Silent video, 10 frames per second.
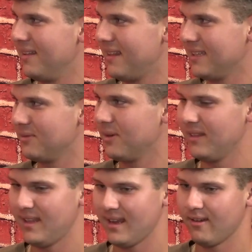That's
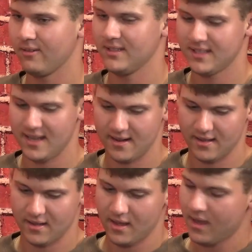one thing I always say
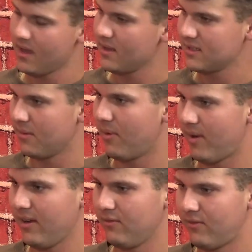to some of
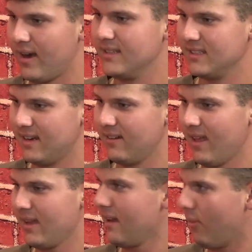my friends that are
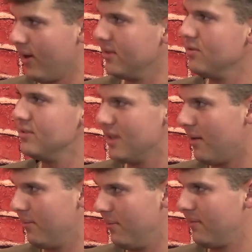like, I want to do
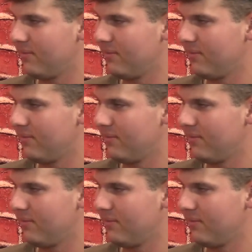something.